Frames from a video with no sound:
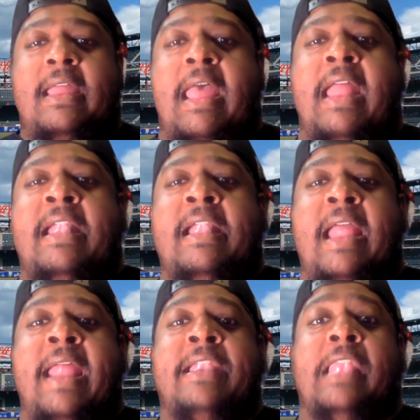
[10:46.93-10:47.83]

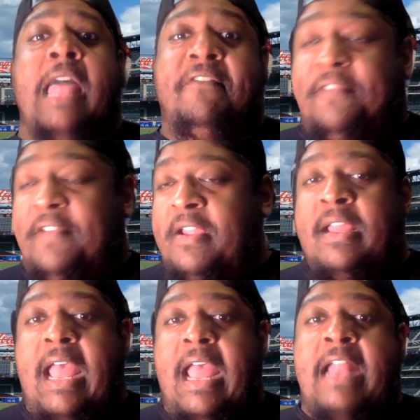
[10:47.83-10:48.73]
and left
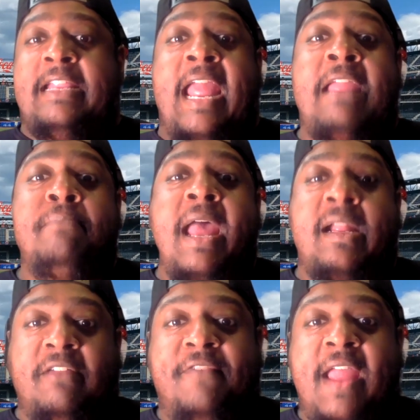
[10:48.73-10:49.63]
and came
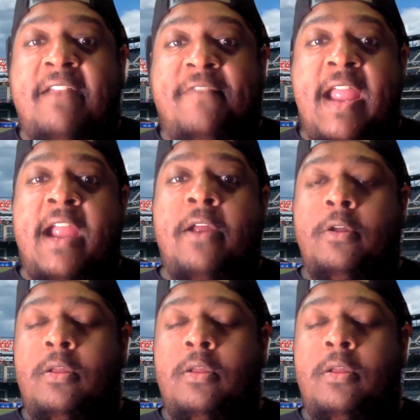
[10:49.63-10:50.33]
back to fanfare?